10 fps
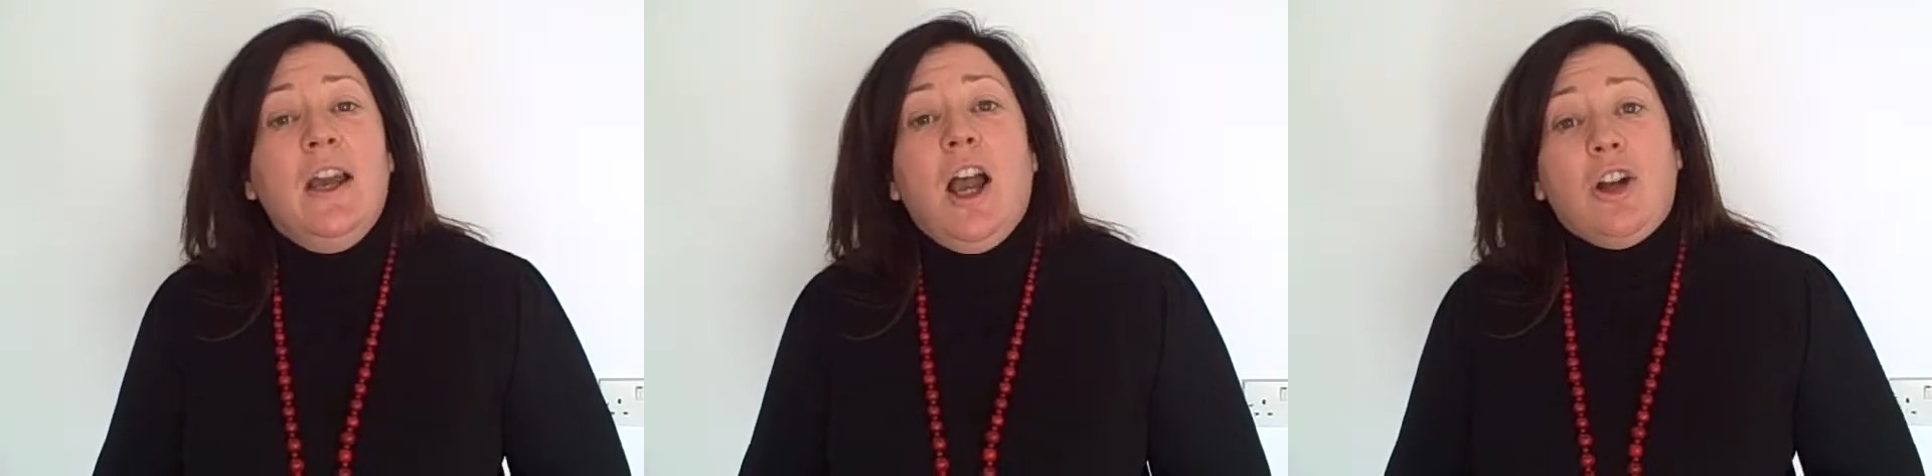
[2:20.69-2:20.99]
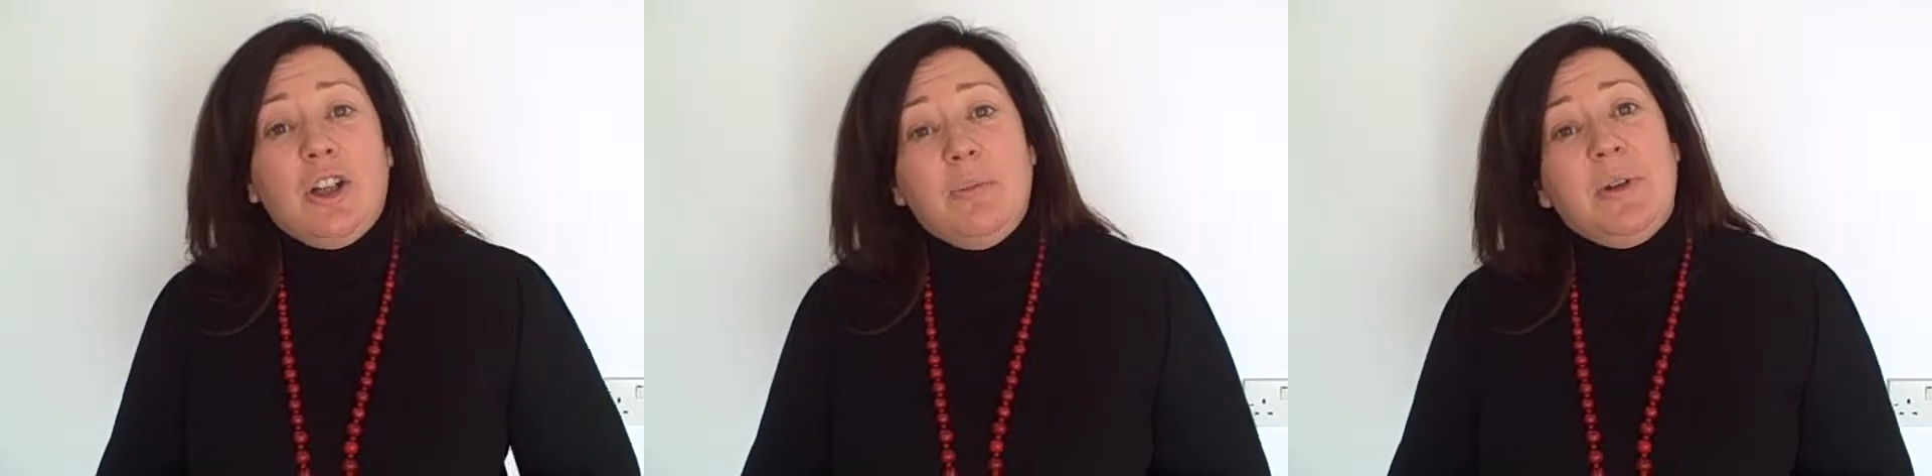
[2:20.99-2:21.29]
are
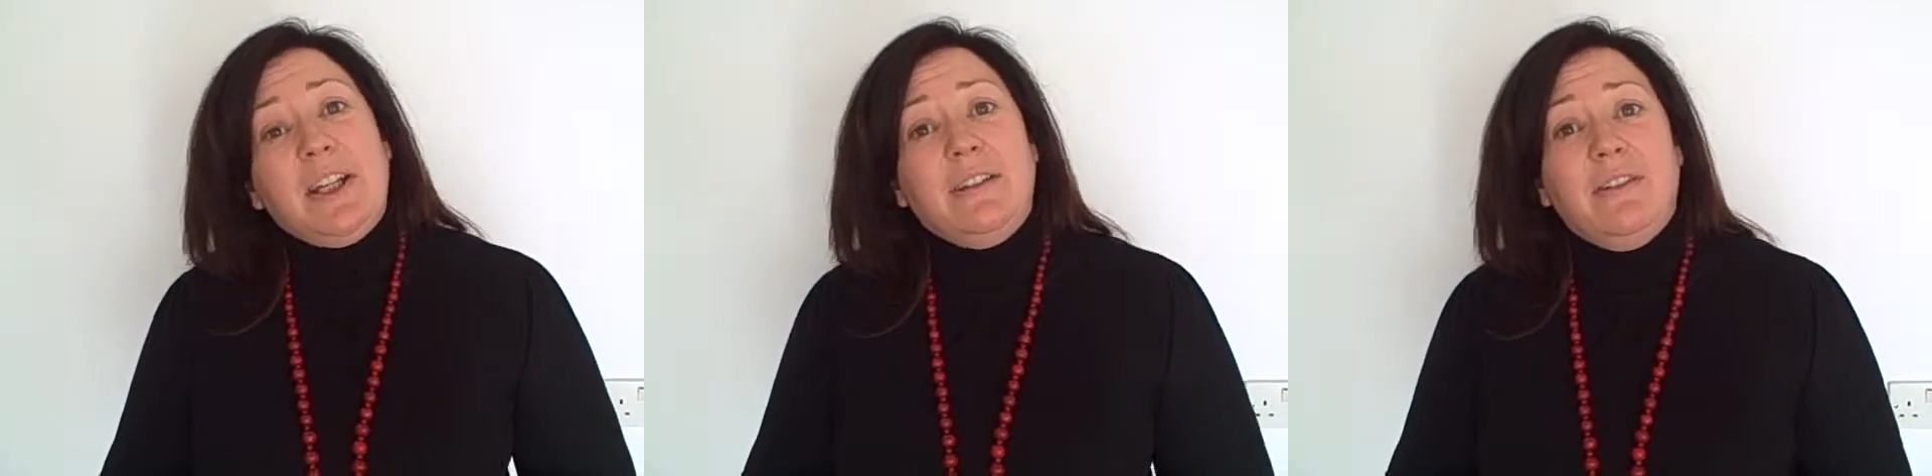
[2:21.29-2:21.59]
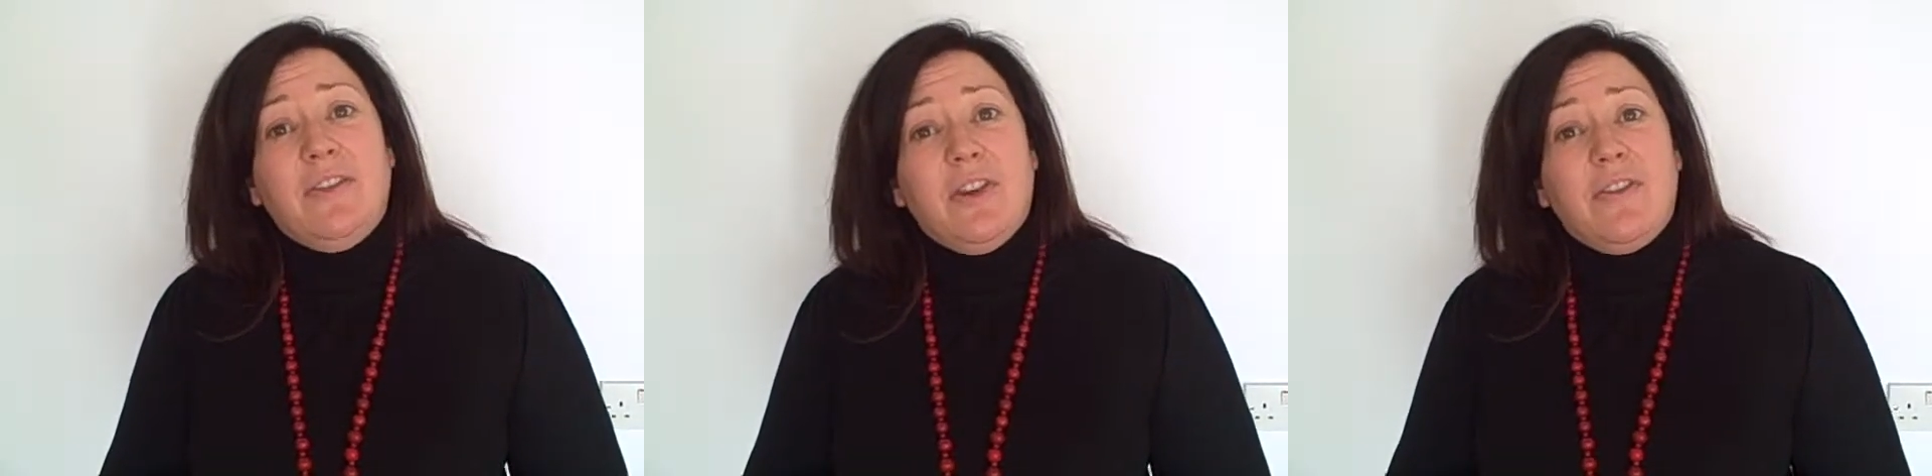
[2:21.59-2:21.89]
going to mean
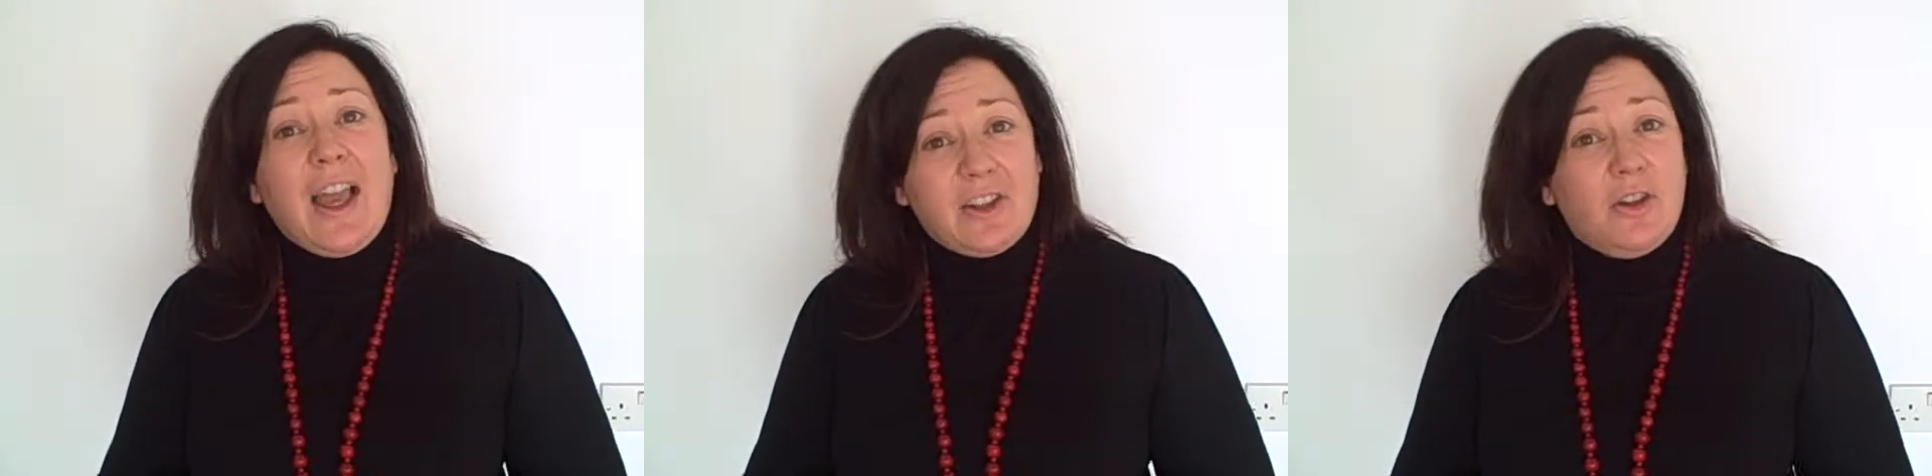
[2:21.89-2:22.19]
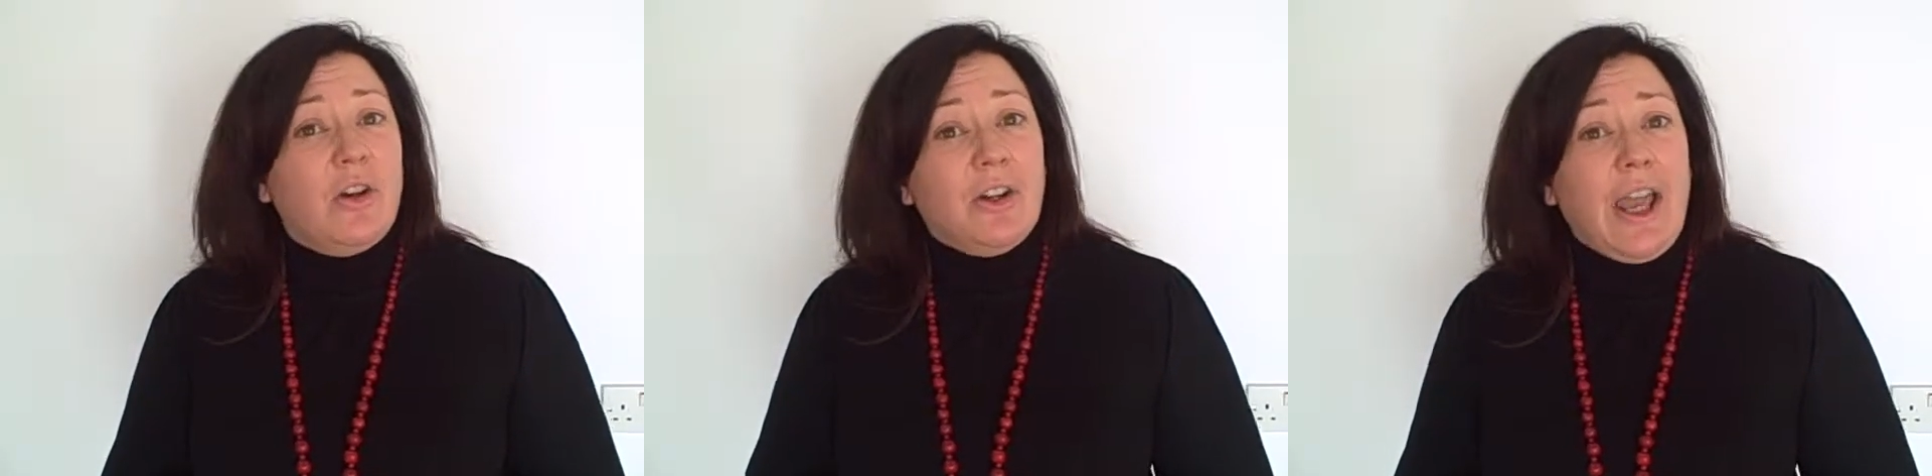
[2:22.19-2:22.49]
that that's
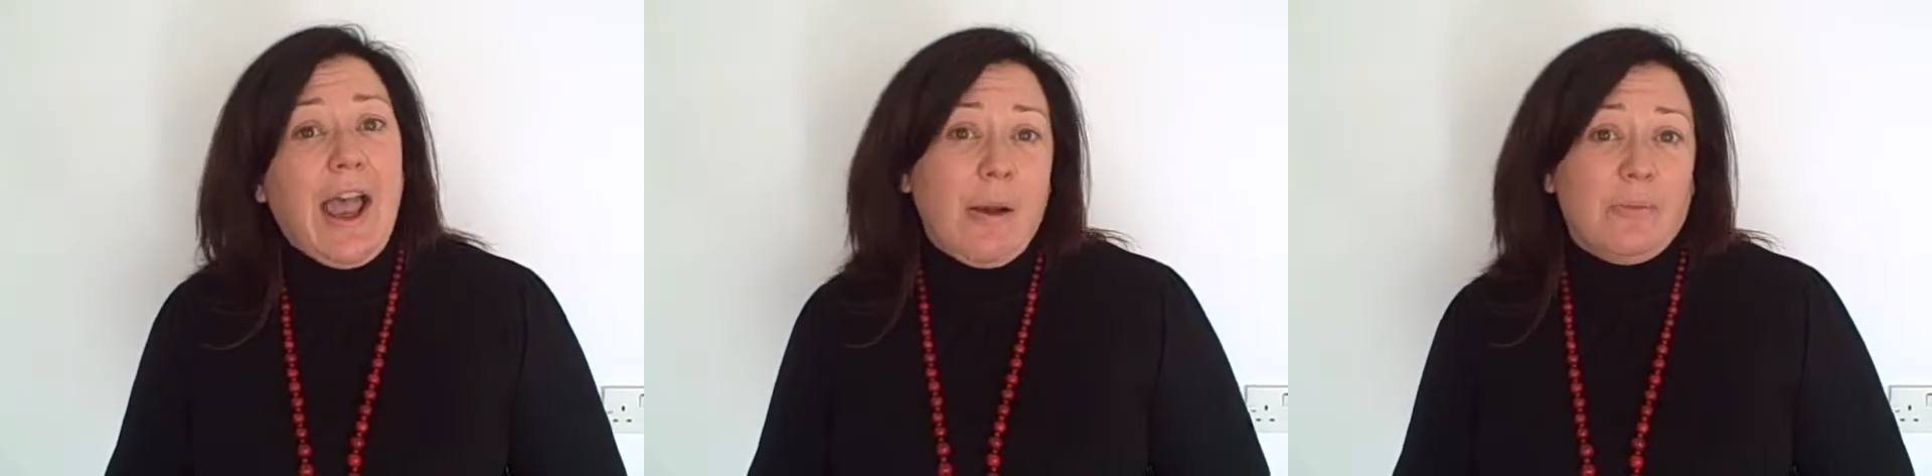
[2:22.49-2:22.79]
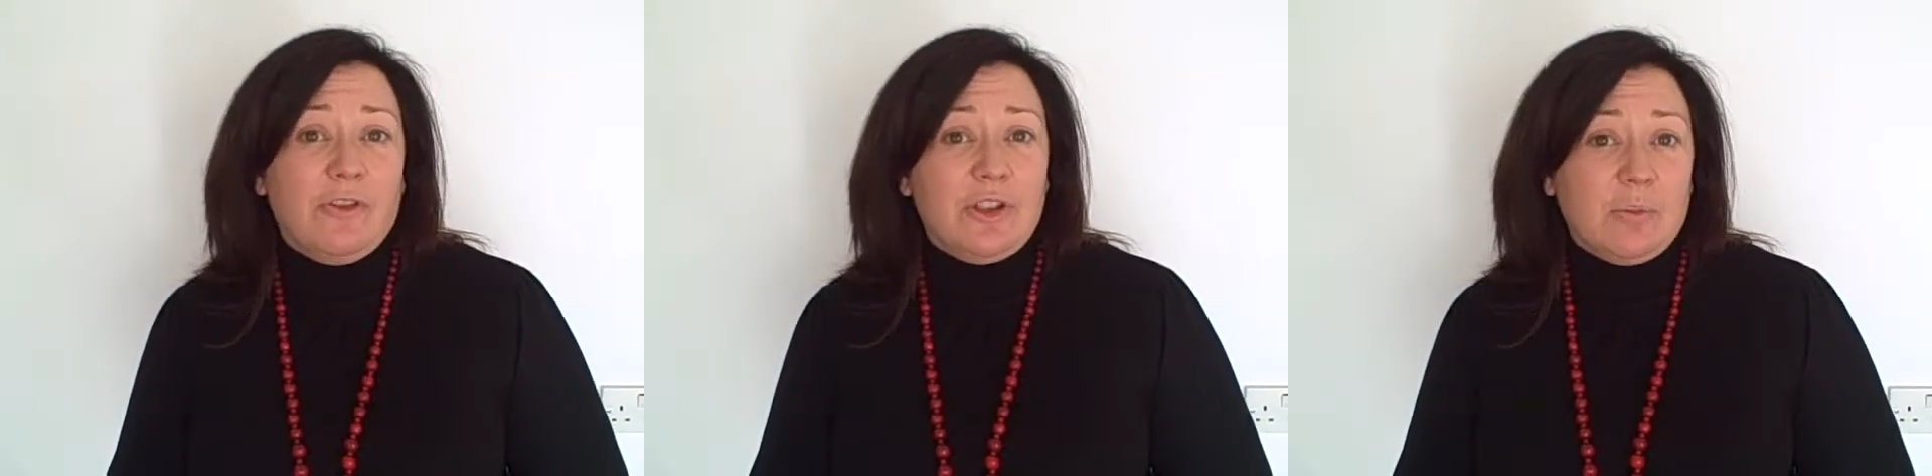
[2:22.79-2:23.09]
not going to happen
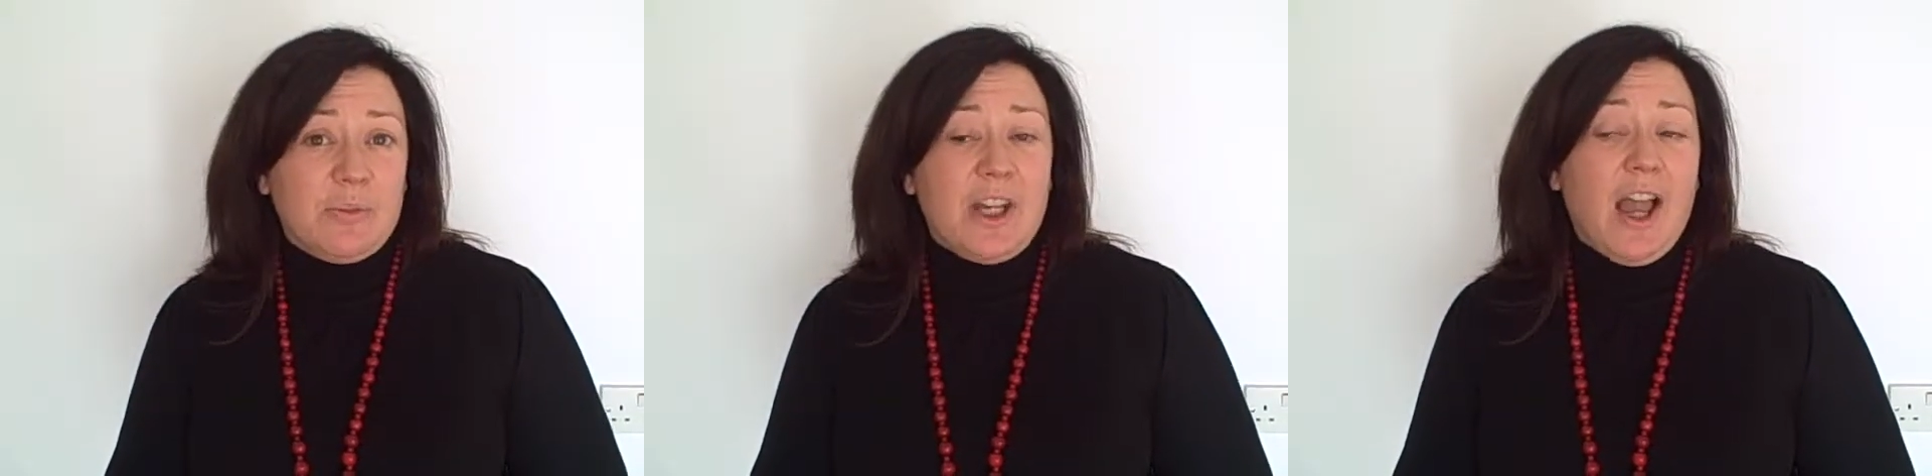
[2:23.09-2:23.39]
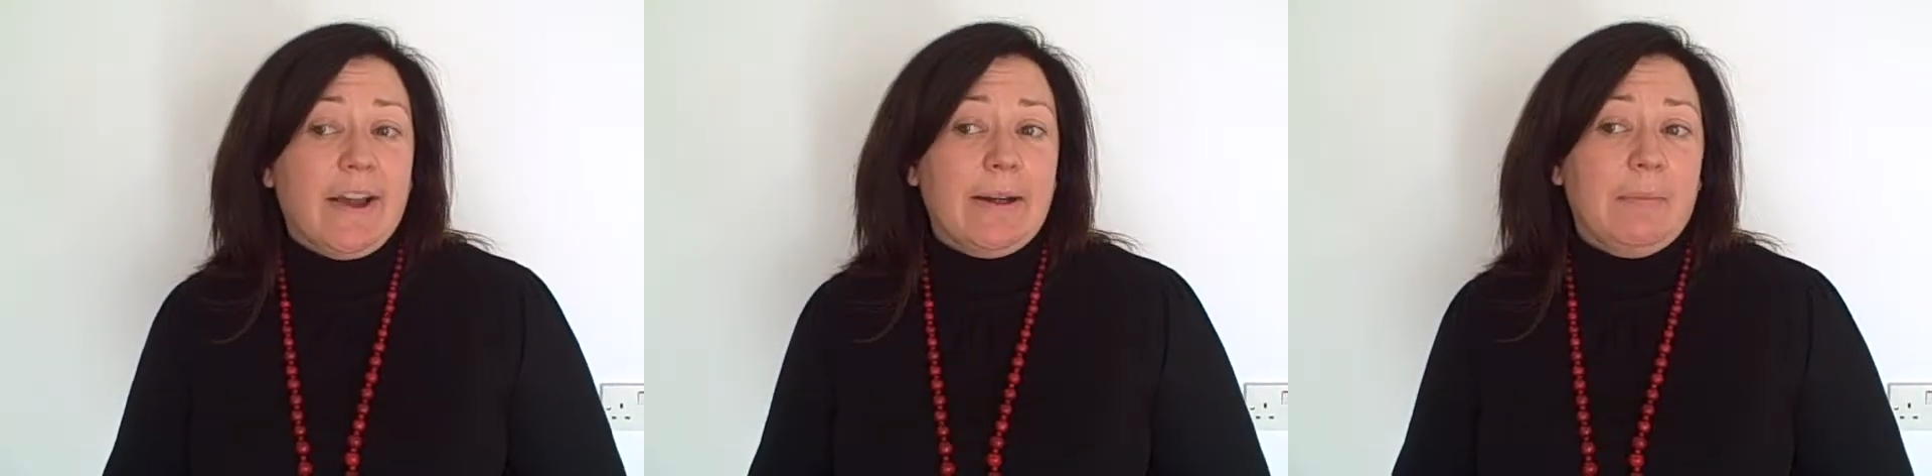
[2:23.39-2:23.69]
for some
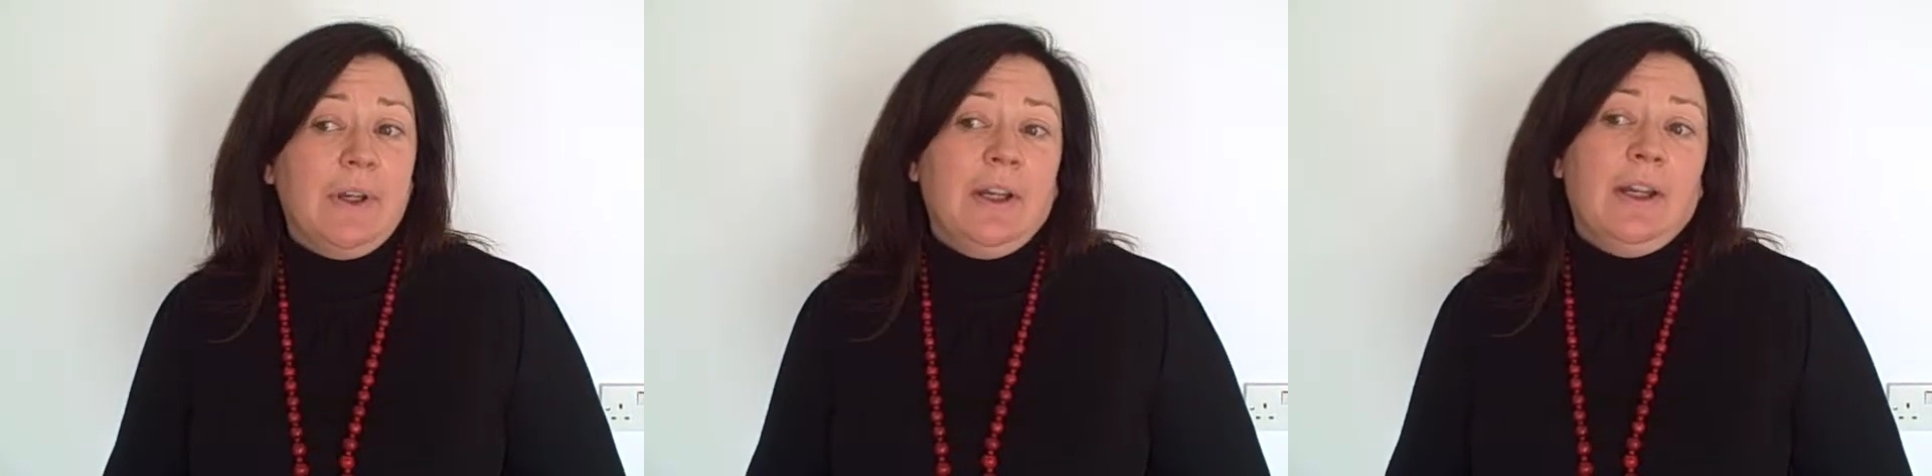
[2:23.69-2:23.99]
time.